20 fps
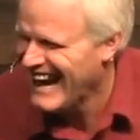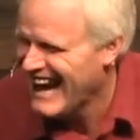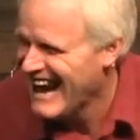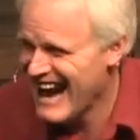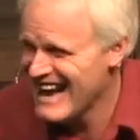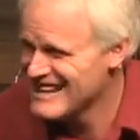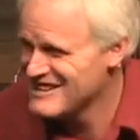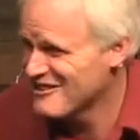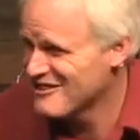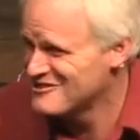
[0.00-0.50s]

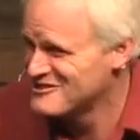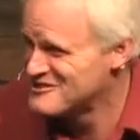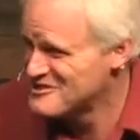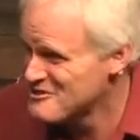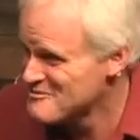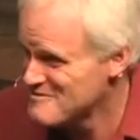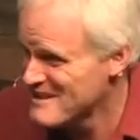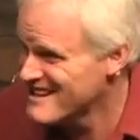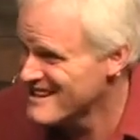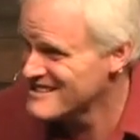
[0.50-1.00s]
I don't
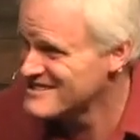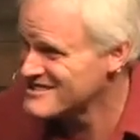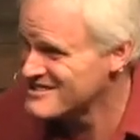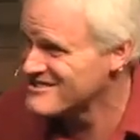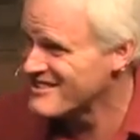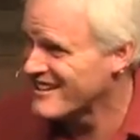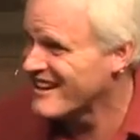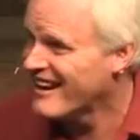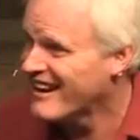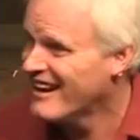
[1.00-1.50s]
do
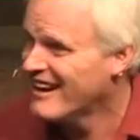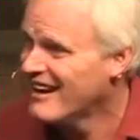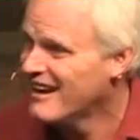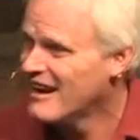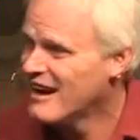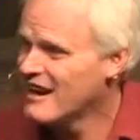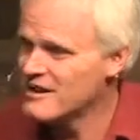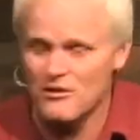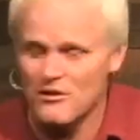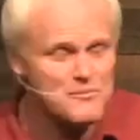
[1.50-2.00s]
ministry.
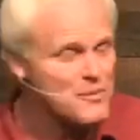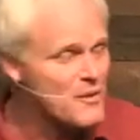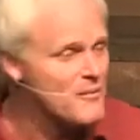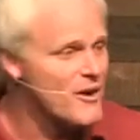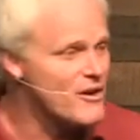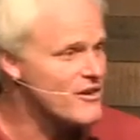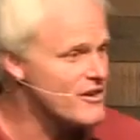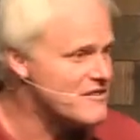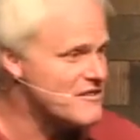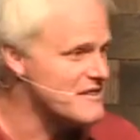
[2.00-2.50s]
I don't
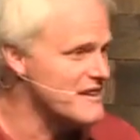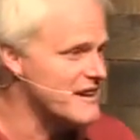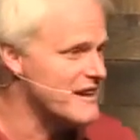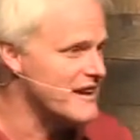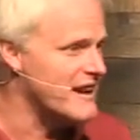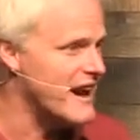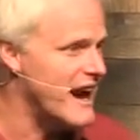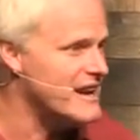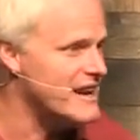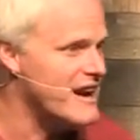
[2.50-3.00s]
promote a
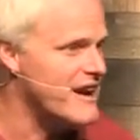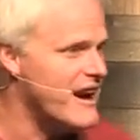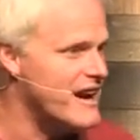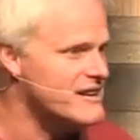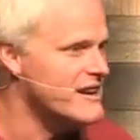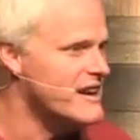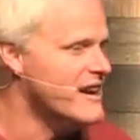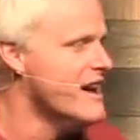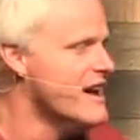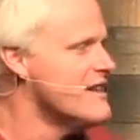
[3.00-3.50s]
thing. I,
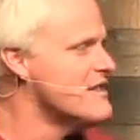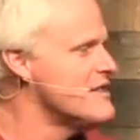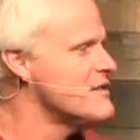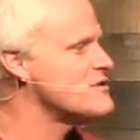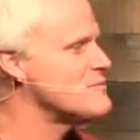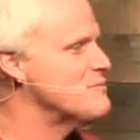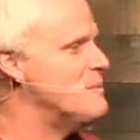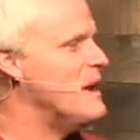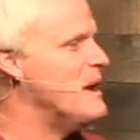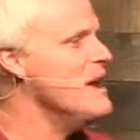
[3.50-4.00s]
I,
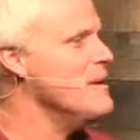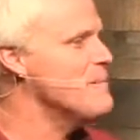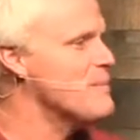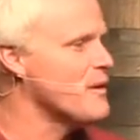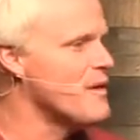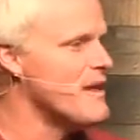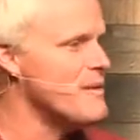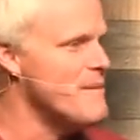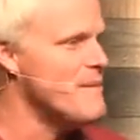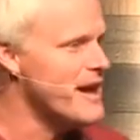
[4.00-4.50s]
there's
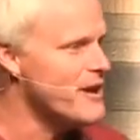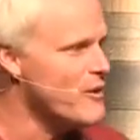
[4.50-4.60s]
people that